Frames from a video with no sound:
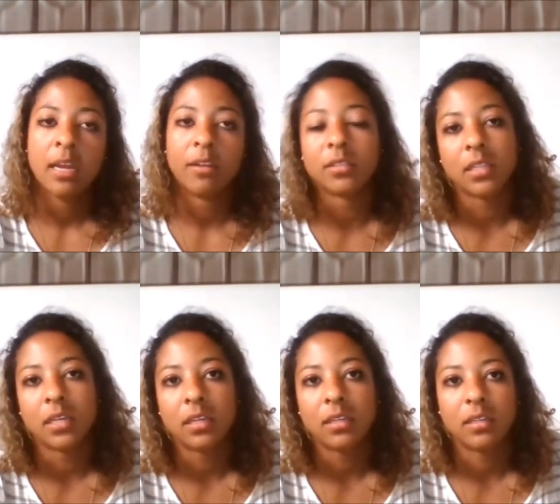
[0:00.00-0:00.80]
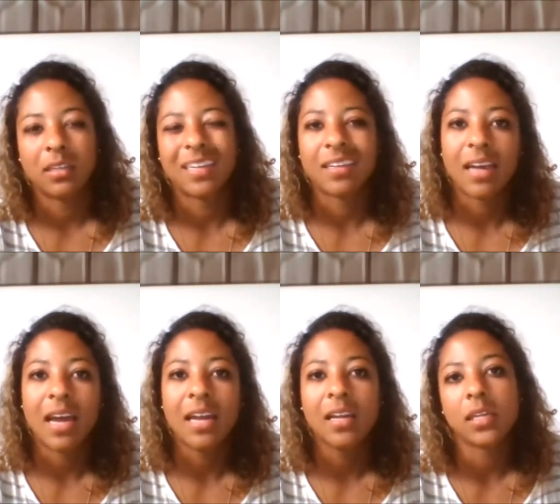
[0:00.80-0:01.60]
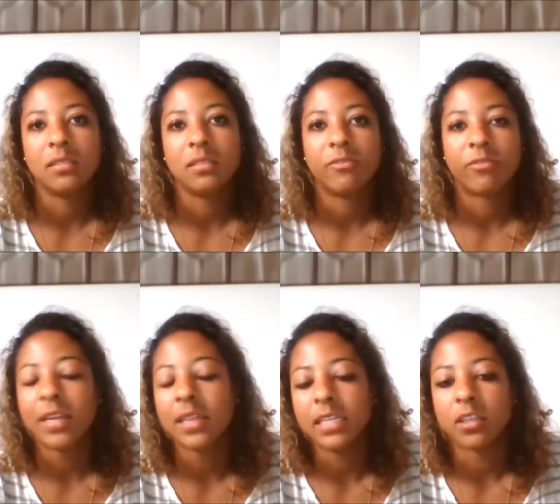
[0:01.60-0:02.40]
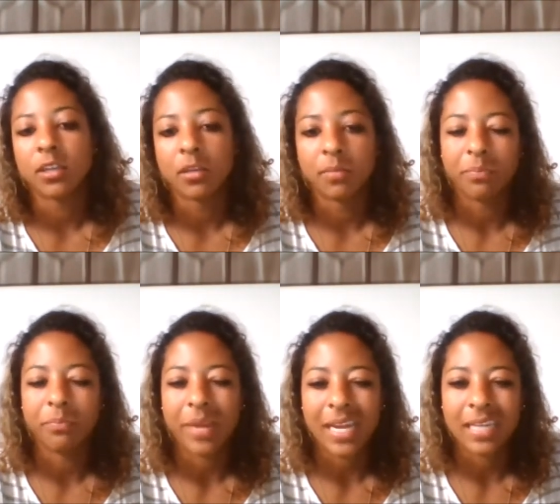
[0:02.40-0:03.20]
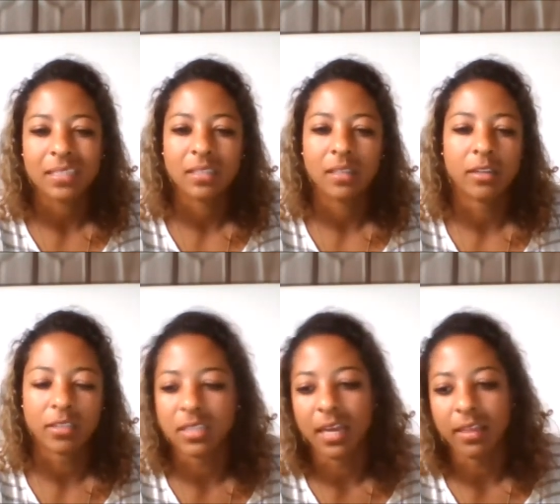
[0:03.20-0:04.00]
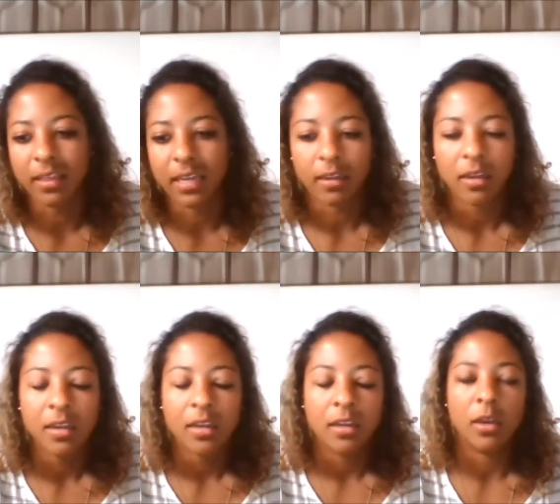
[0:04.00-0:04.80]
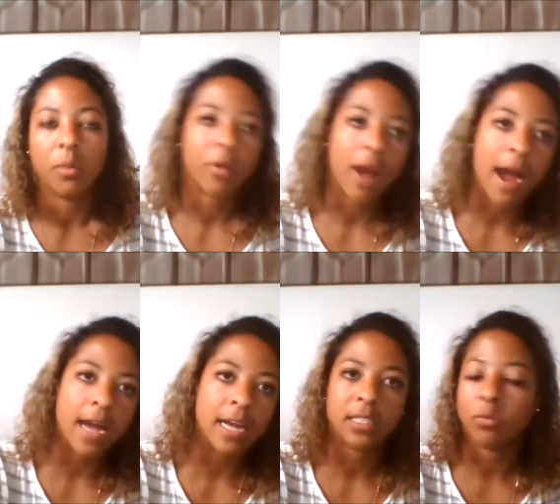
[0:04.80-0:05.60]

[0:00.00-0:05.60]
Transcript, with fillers: It was a like kind of like friendly tournament based. There's nothing, no prize.